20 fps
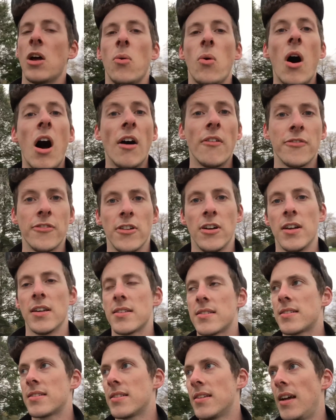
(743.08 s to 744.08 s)
a wall for
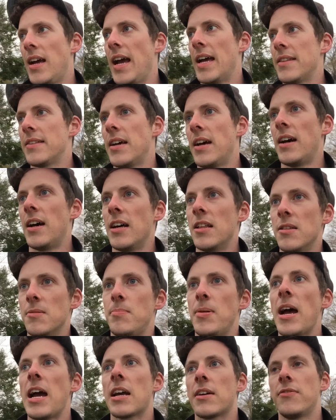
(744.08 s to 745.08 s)
us at the
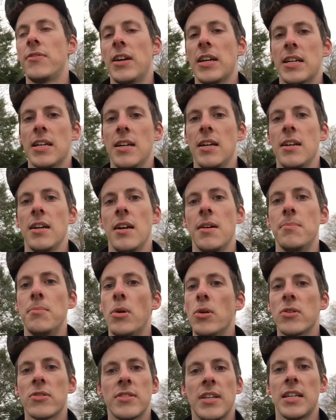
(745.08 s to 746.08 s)
back of like a
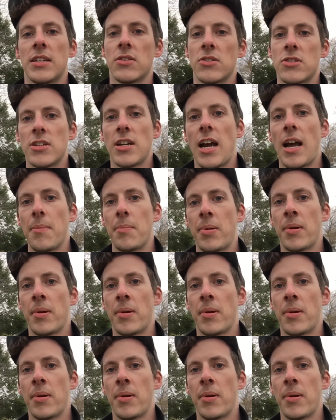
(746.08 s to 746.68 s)
motorcycle shop.